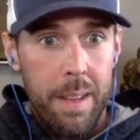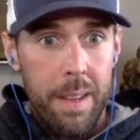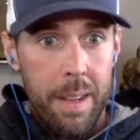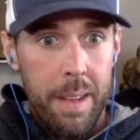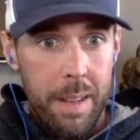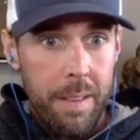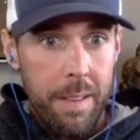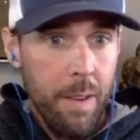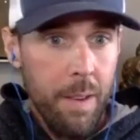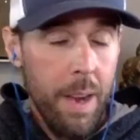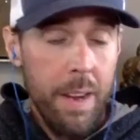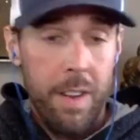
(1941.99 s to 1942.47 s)

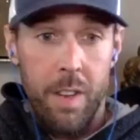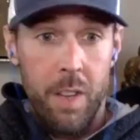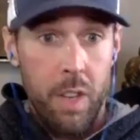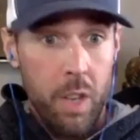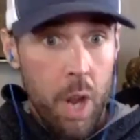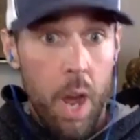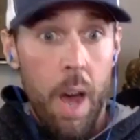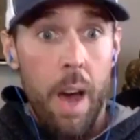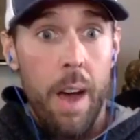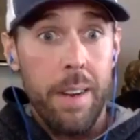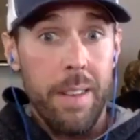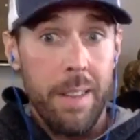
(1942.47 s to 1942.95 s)
And so I just
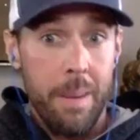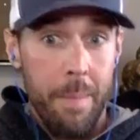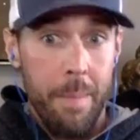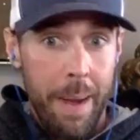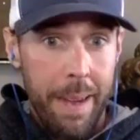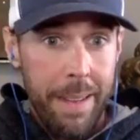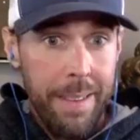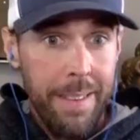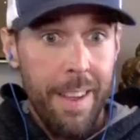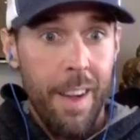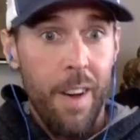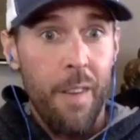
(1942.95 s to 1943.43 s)
Whoa. talk to
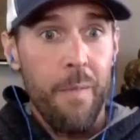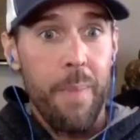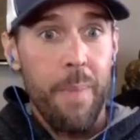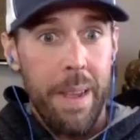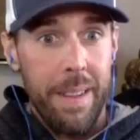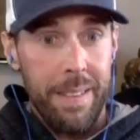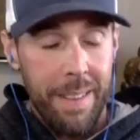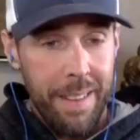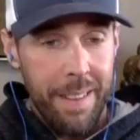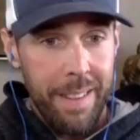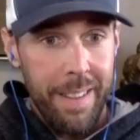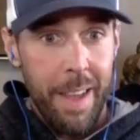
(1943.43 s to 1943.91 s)
myself
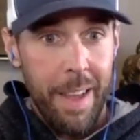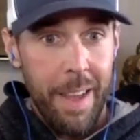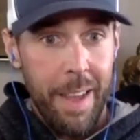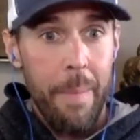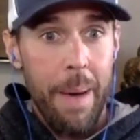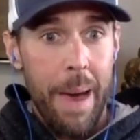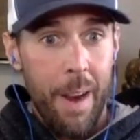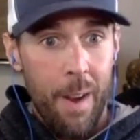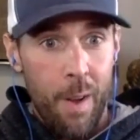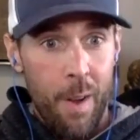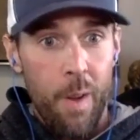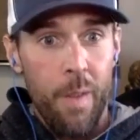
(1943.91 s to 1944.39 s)
basically
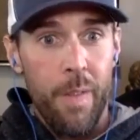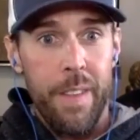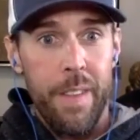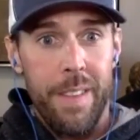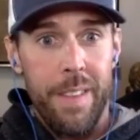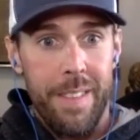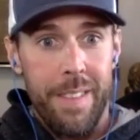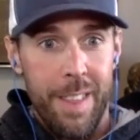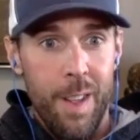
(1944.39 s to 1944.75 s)
about all these,